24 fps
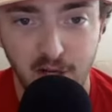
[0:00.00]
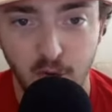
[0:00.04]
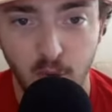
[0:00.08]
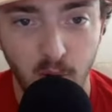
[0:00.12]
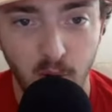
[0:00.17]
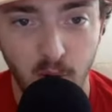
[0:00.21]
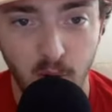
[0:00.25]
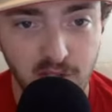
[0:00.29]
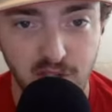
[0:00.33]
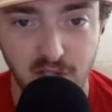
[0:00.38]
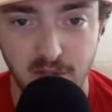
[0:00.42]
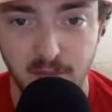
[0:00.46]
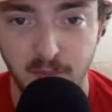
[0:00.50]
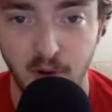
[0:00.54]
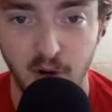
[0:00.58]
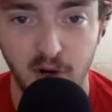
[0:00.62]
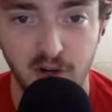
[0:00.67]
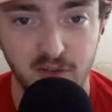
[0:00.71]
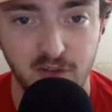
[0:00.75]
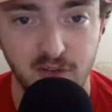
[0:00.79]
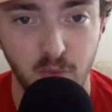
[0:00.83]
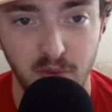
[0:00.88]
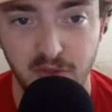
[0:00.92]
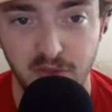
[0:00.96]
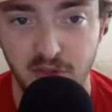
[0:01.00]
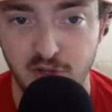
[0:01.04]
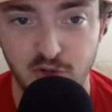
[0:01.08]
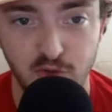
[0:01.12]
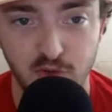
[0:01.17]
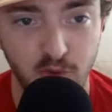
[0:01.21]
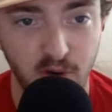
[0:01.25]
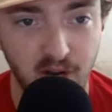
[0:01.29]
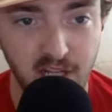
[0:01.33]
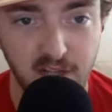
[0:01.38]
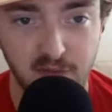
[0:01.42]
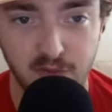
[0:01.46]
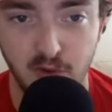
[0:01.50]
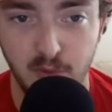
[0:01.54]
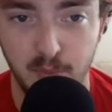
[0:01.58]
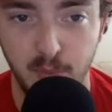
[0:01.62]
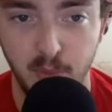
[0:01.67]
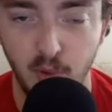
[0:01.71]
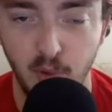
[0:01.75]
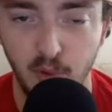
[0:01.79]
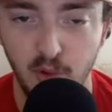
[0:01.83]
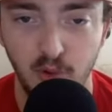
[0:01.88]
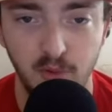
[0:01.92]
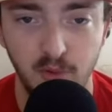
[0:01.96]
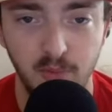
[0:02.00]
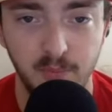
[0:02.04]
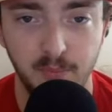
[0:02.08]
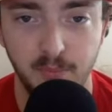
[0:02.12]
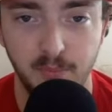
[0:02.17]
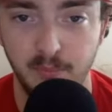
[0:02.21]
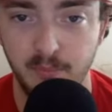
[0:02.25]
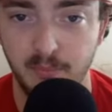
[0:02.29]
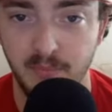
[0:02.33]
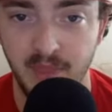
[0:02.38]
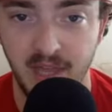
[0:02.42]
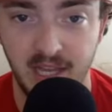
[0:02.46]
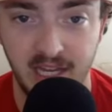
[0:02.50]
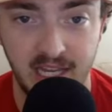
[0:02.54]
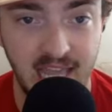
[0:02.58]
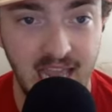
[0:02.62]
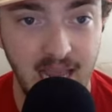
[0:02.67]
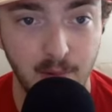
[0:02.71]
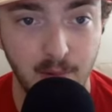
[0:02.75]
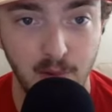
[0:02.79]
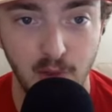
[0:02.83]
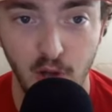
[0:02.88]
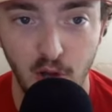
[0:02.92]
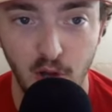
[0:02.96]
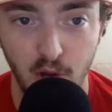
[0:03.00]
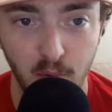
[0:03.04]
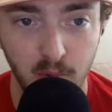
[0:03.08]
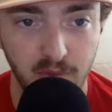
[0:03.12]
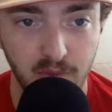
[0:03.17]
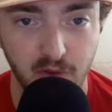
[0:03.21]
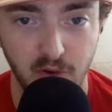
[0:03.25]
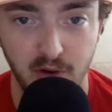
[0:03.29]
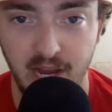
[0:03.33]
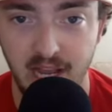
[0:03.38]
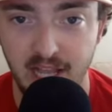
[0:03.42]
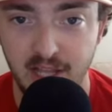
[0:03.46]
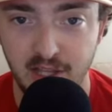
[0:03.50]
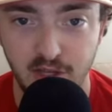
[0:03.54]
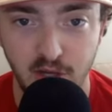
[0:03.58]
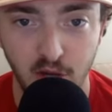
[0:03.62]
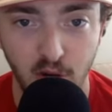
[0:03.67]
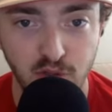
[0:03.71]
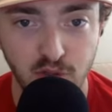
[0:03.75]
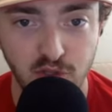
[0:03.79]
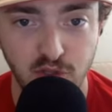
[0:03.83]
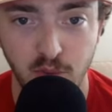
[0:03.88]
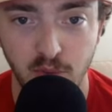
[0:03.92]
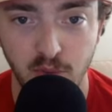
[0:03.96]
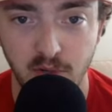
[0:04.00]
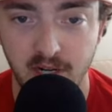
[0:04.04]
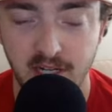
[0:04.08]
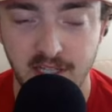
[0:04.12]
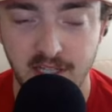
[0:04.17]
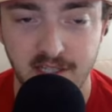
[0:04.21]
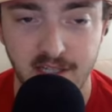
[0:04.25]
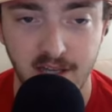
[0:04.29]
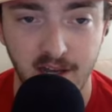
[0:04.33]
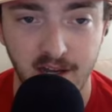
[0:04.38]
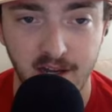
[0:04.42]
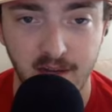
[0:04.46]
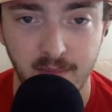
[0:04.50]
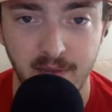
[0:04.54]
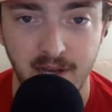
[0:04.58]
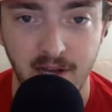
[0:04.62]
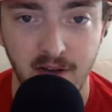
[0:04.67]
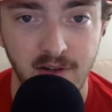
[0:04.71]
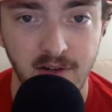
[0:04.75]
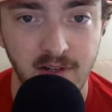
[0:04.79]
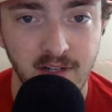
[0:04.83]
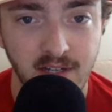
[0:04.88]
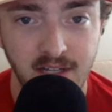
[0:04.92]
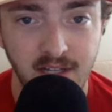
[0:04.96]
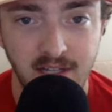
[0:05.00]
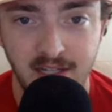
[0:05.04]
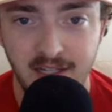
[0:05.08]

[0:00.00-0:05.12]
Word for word: of question marks with the transfer portal that came along with their head coach, who we're going to talk about.